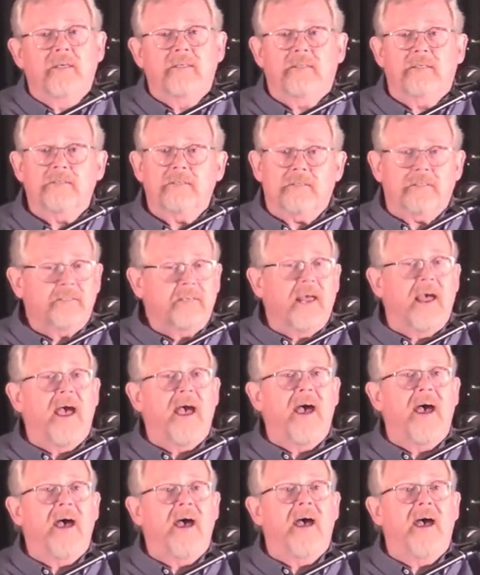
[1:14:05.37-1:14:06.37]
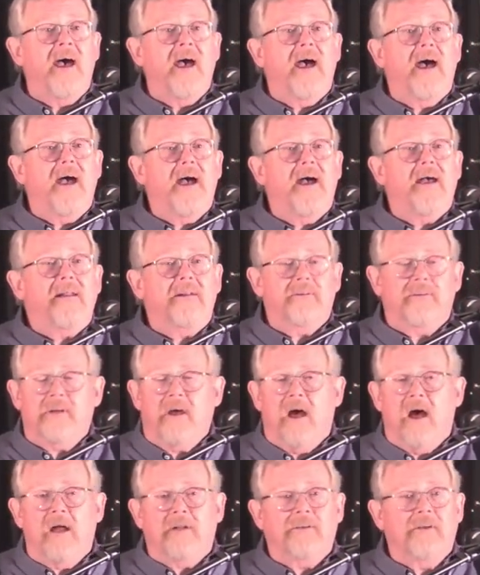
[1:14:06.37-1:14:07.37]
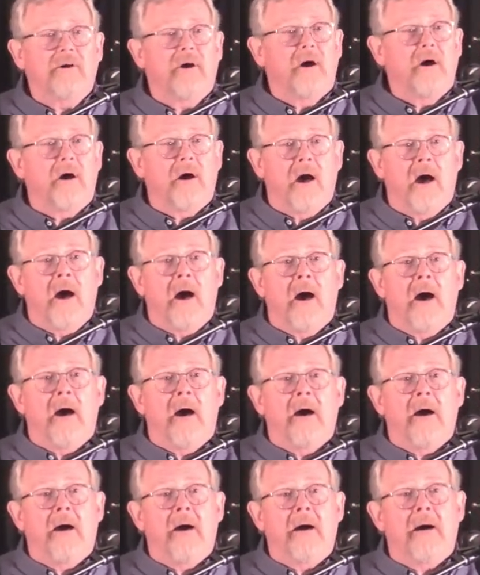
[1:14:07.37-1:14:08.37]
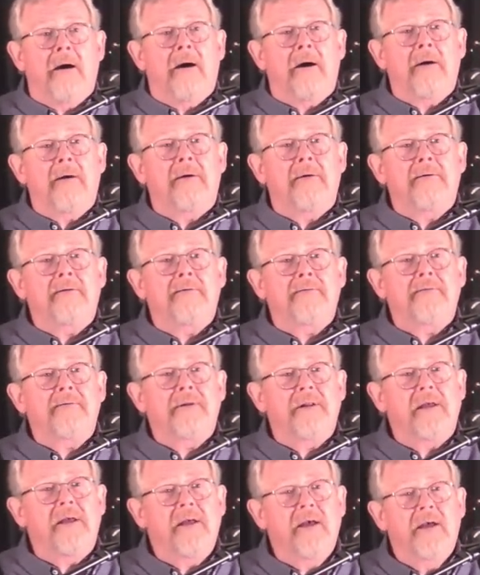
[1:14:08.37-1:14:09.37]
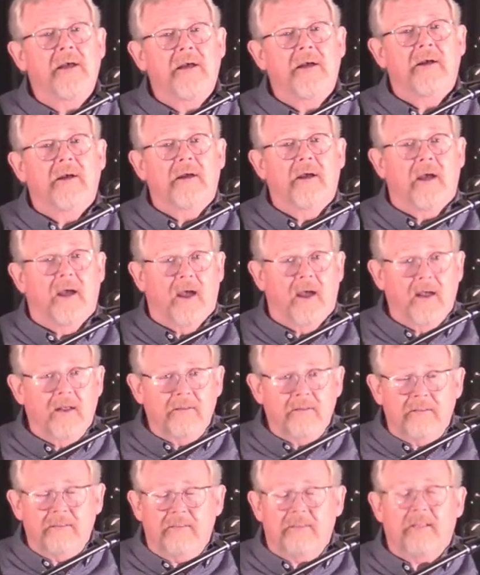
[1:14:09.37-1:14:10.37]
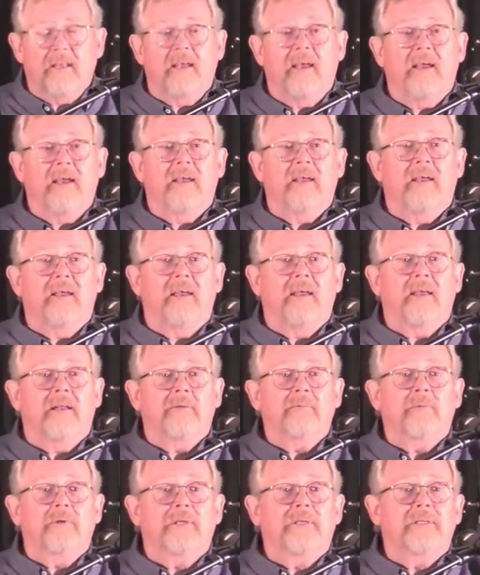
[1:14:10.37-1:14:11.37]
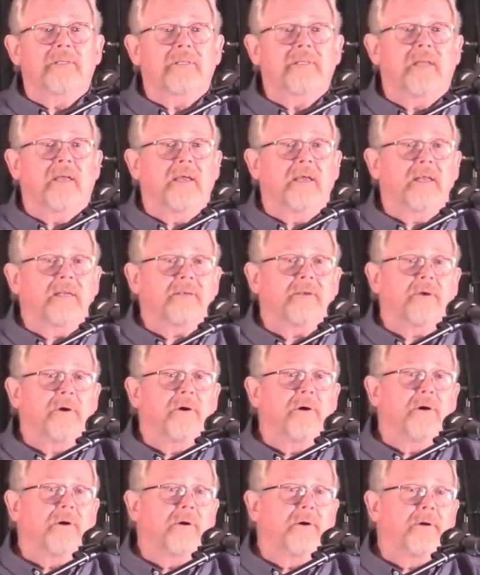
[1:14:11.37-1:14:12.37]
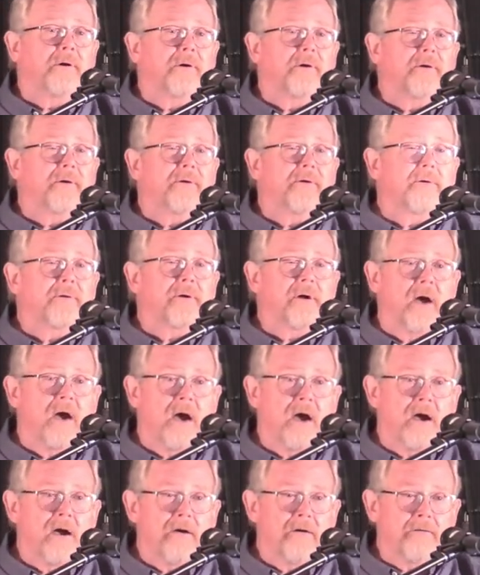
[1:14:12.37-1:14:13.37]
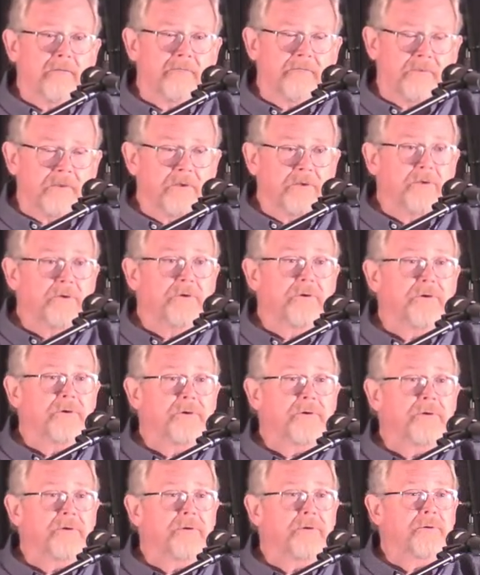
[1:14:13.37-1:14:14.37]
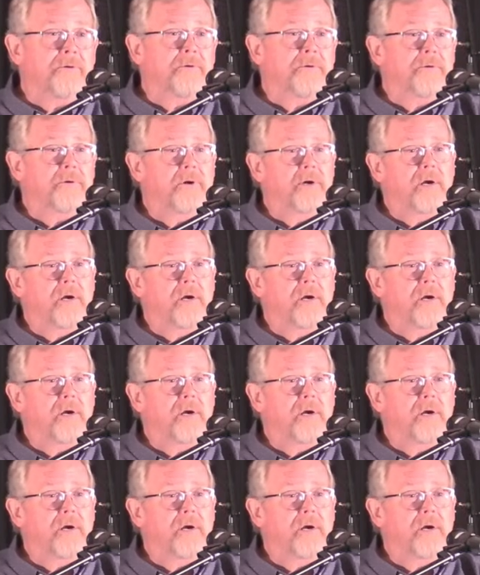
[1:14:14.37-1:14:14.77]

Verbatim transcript: to stand on your own and then we'll let go of you.